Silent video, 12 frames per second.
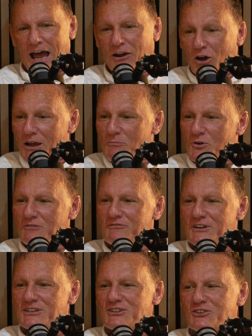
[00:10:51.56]
And I'm
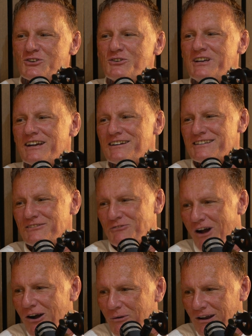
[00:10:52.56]
convinced the 2 years in
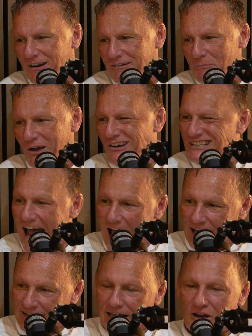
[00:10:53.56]
Rockwell, because
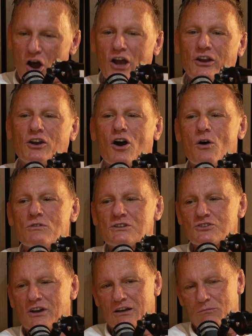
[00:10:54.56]
that kind of
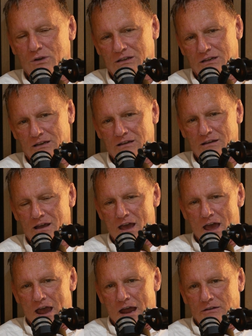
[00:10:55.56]
coincided with the
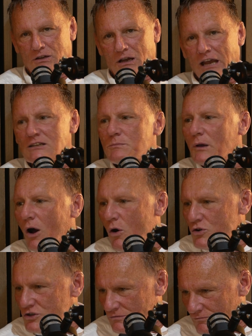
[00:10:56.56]

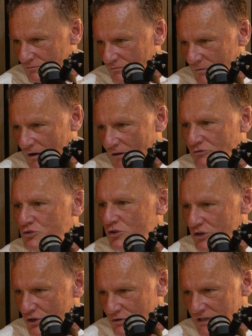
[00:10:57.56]
explosion of
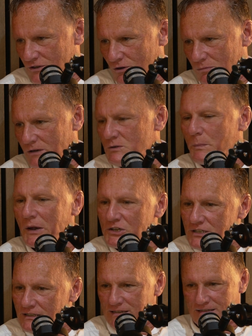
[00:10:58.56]
drug use in Dublin,
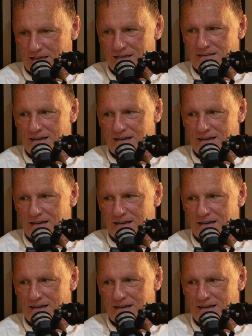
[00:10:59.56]
especially in the city